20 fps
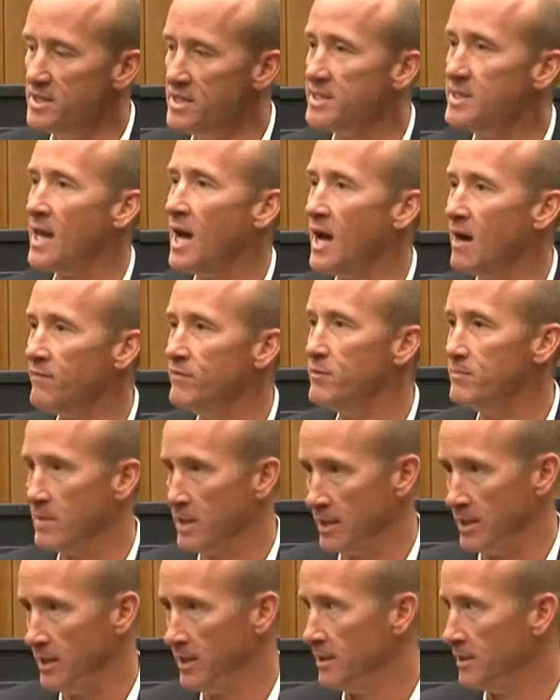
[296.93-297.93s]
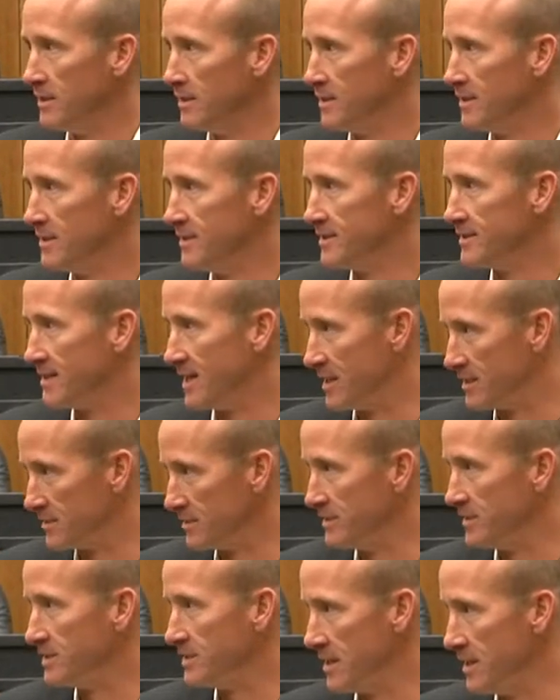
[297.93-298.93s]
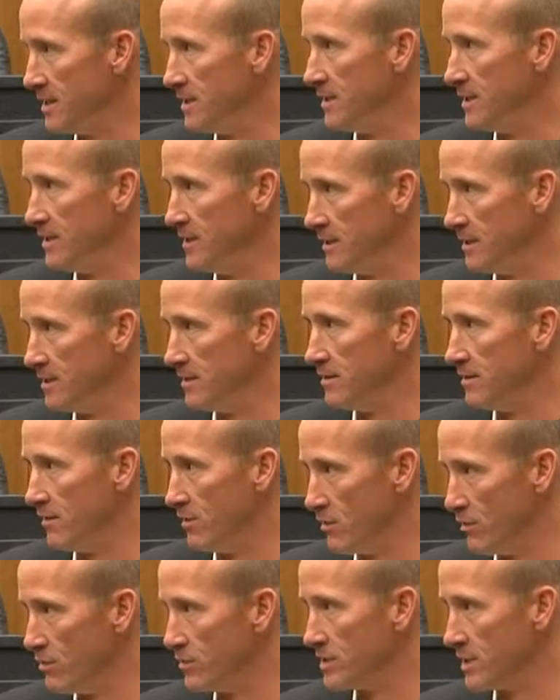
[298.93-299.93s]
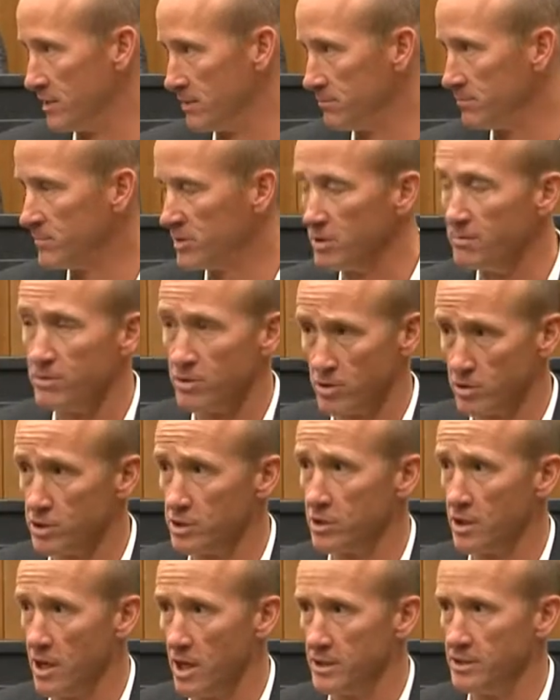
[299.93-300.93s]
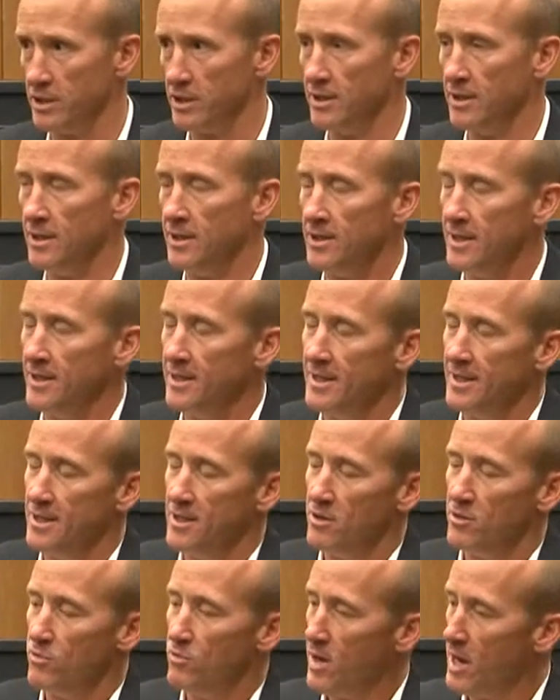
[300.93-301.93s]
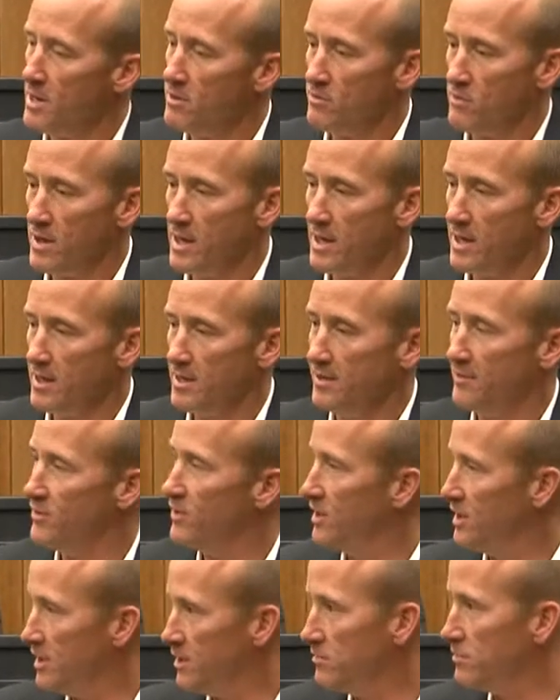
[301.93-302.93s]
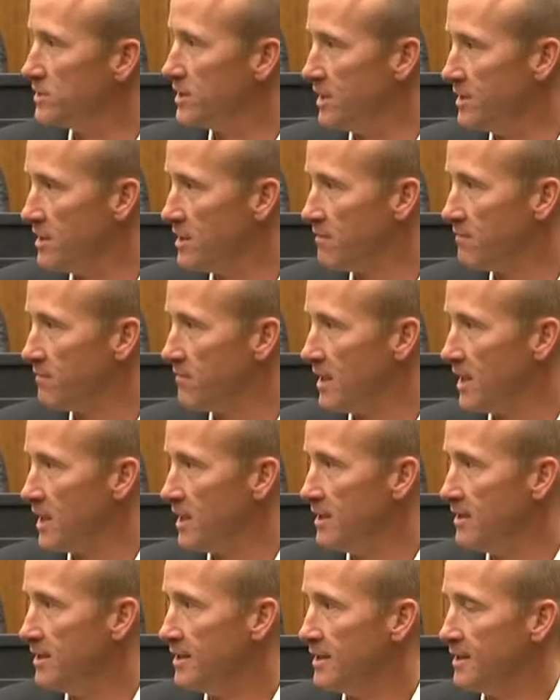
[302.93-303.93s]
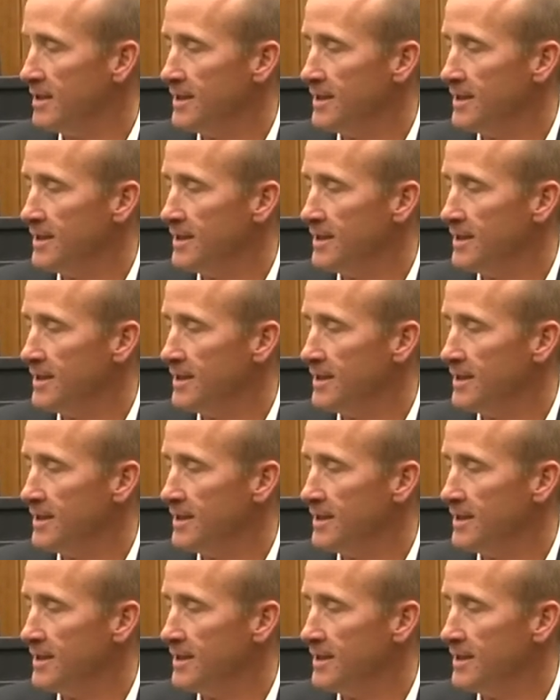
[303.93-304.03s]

Didn't have the money to actually stay in a hotel, to purchase lodging. Right away, the need was identified.